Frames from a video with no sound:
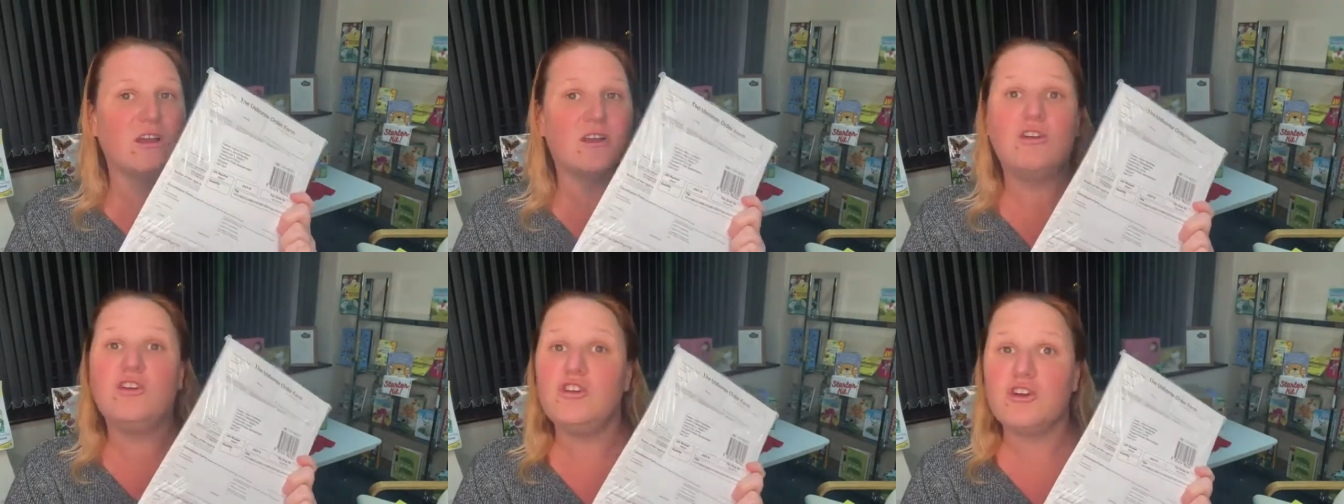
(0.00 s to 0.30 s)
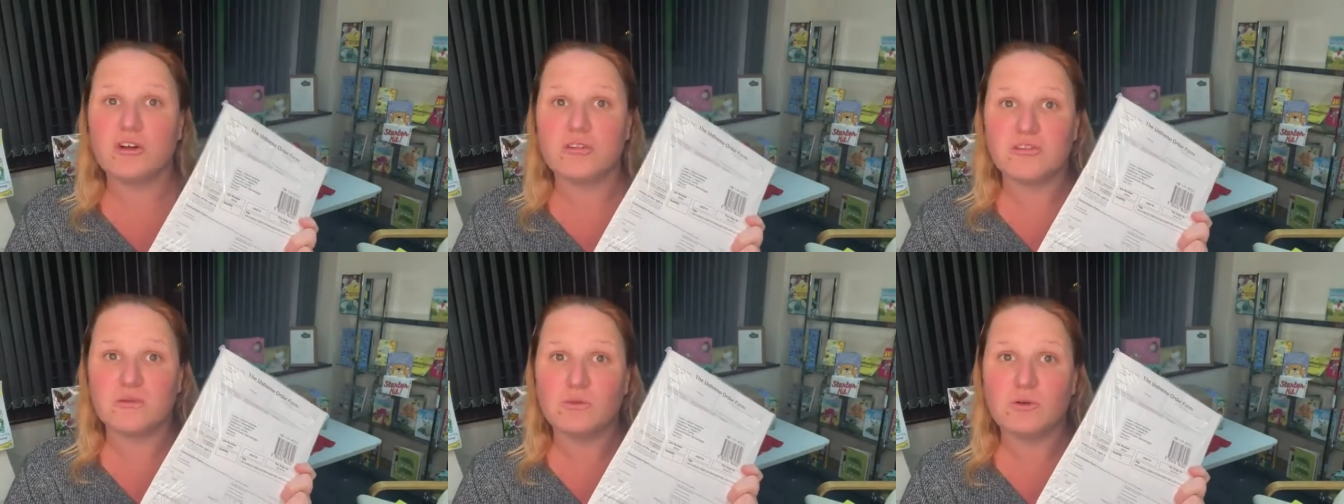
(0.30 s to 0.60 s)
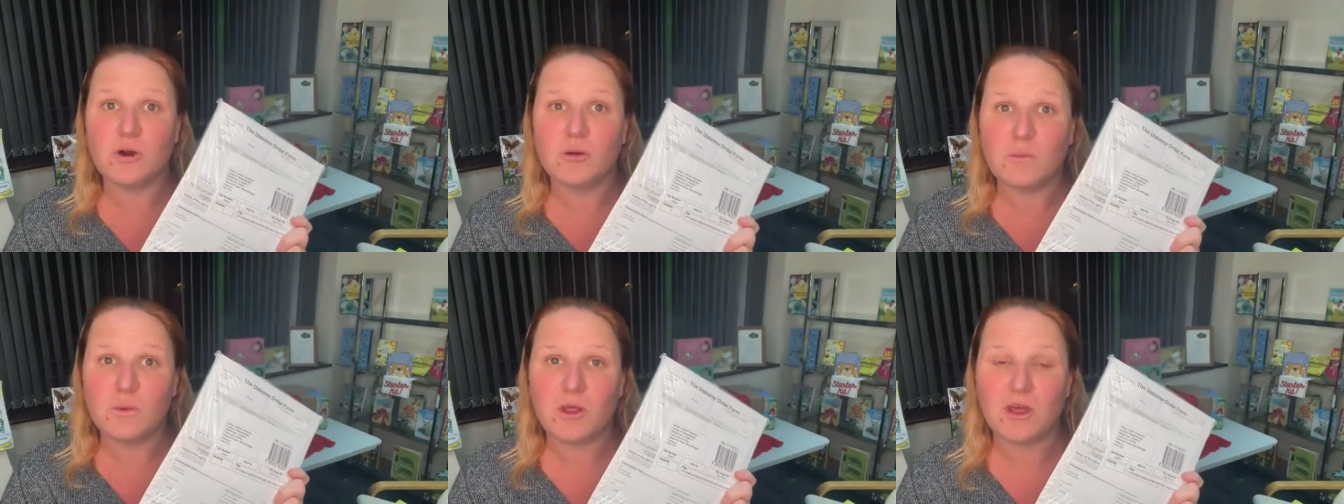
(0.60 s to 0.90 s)
not a
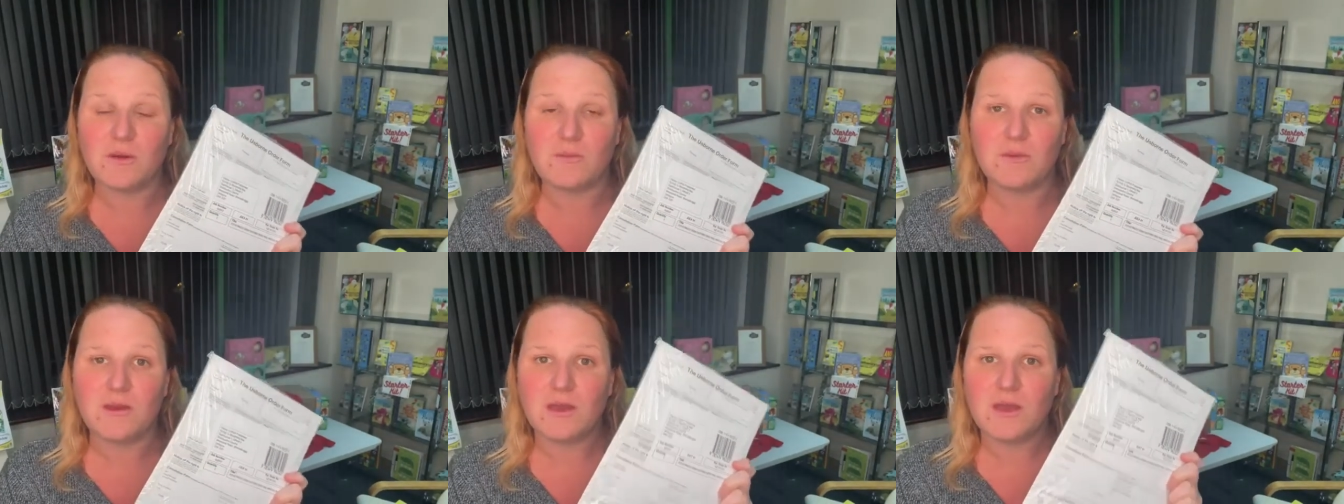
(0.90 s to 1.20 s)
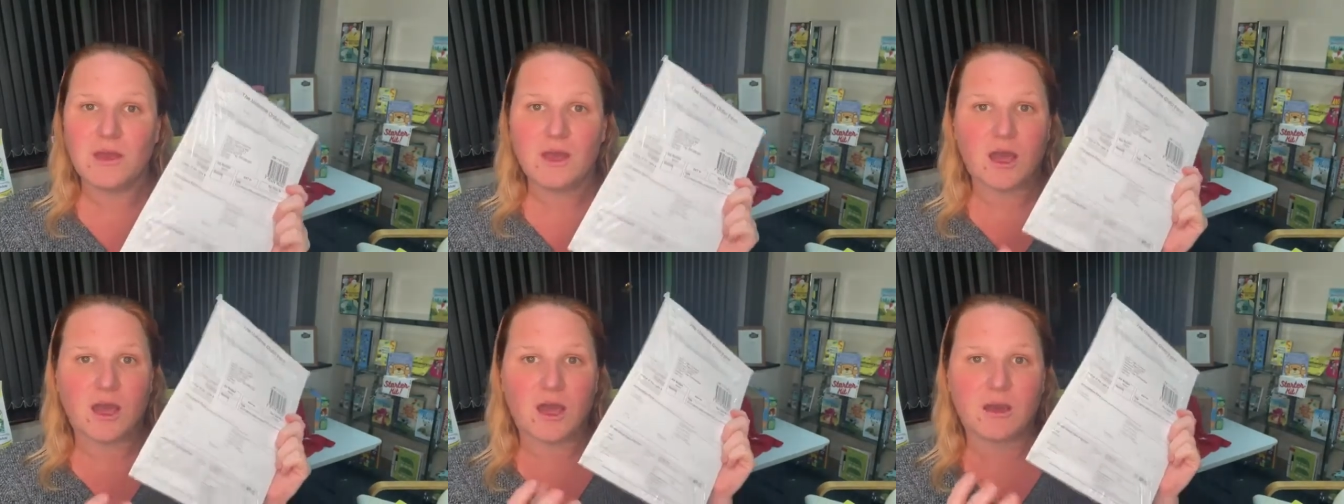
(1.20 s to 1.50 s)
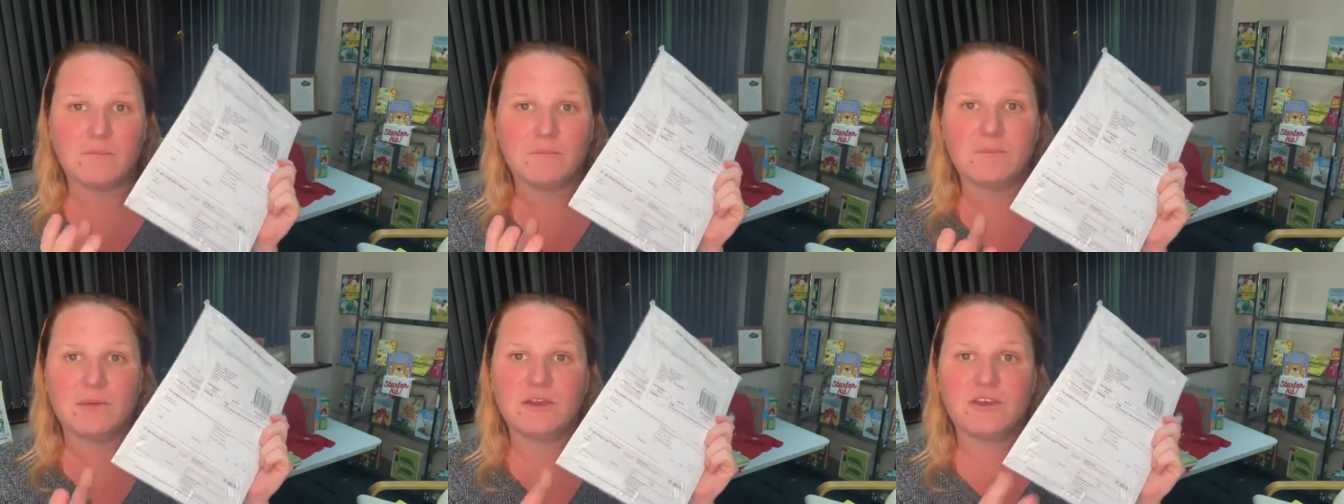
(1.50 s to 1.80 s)
problem
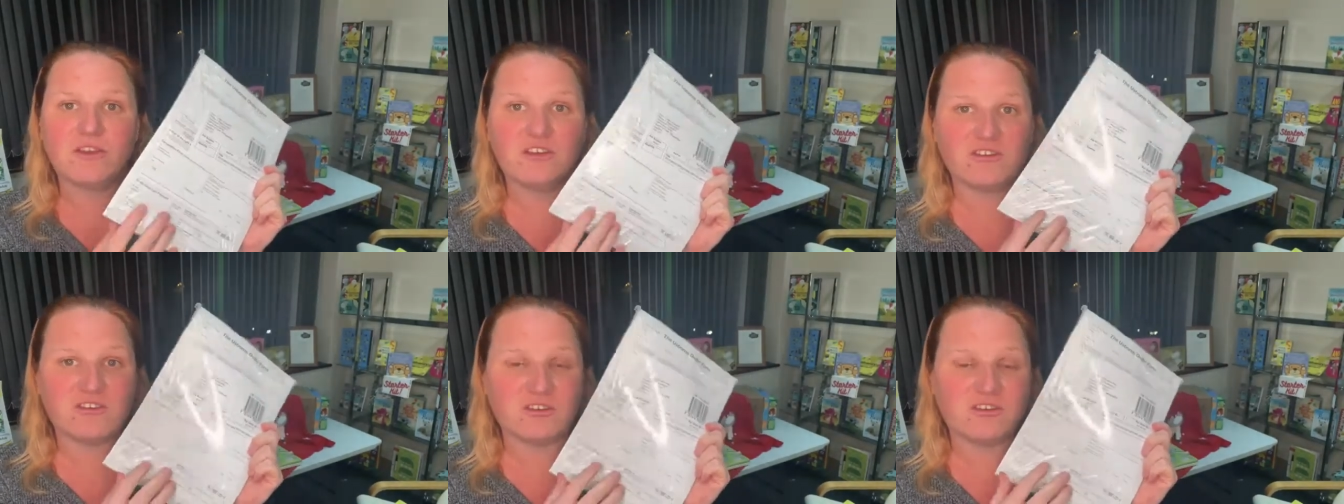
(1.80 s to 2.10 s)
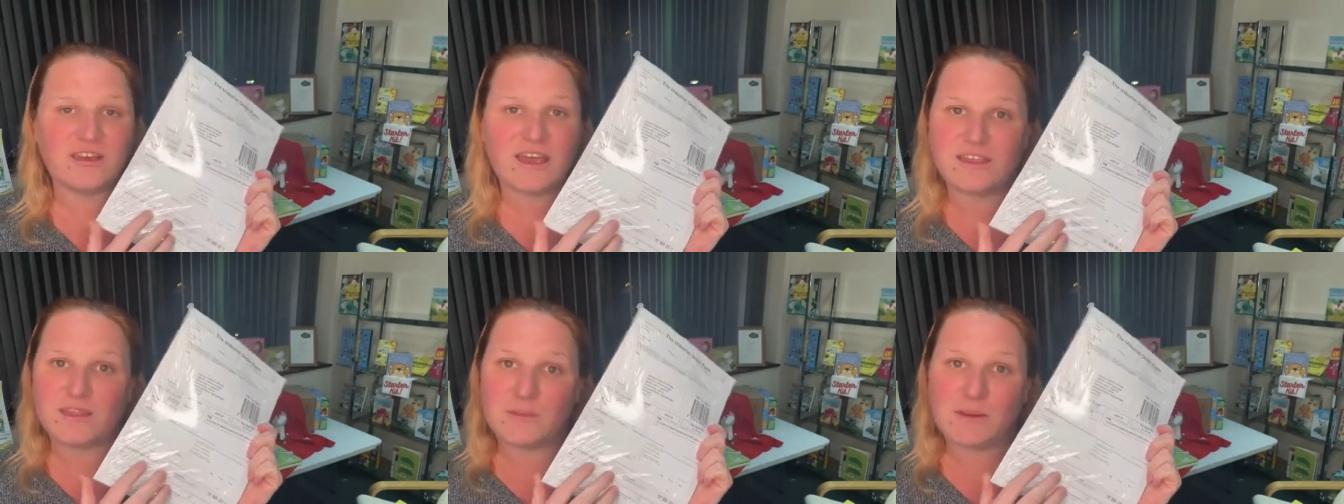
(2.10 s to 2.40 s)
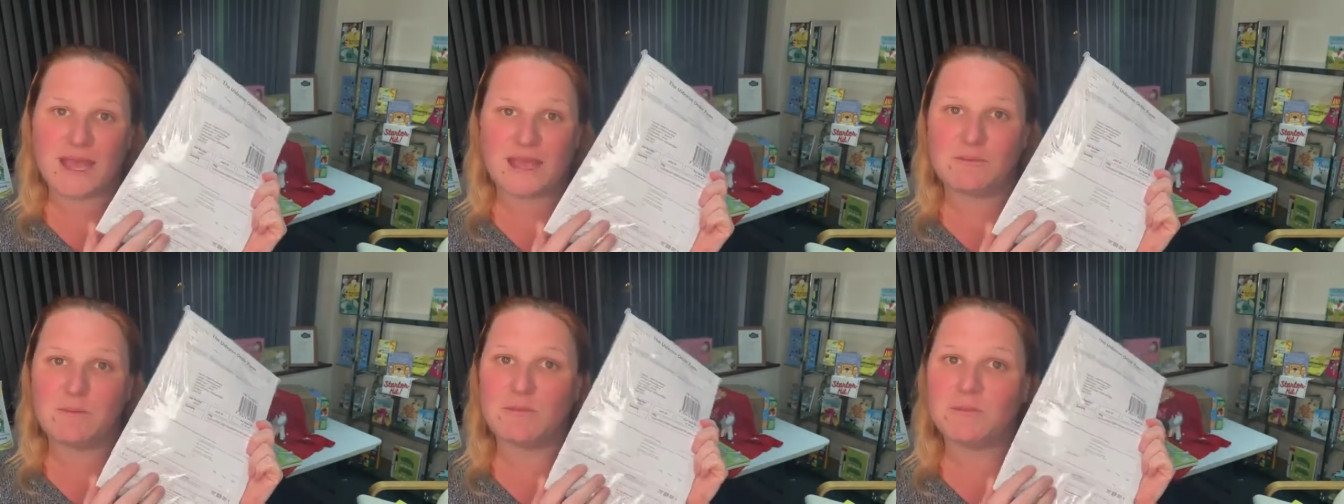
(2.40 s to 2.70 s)
um, because you take the
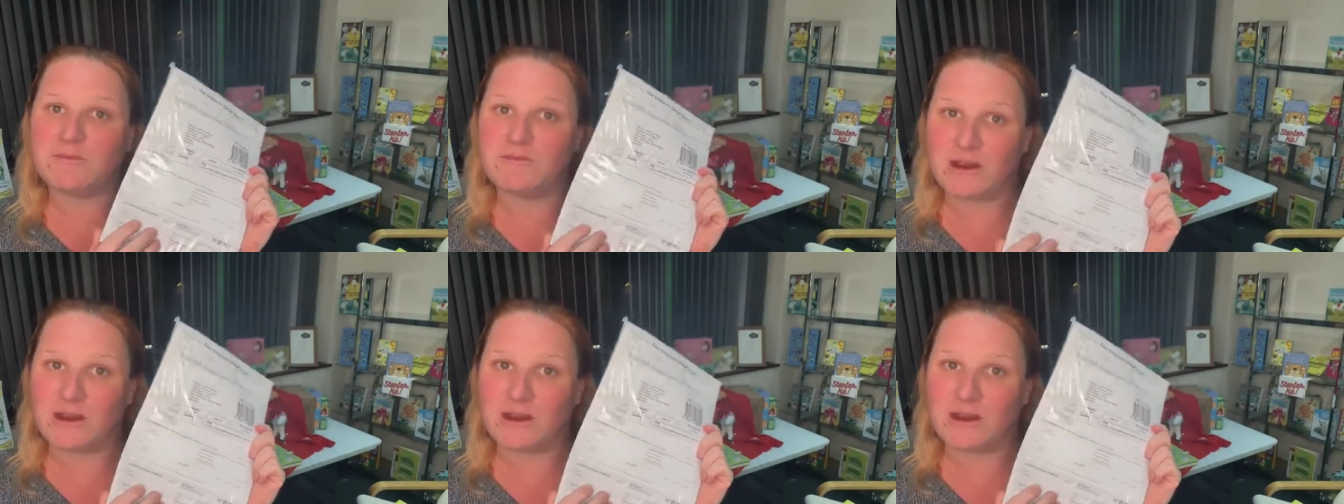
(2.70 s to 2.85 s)
payment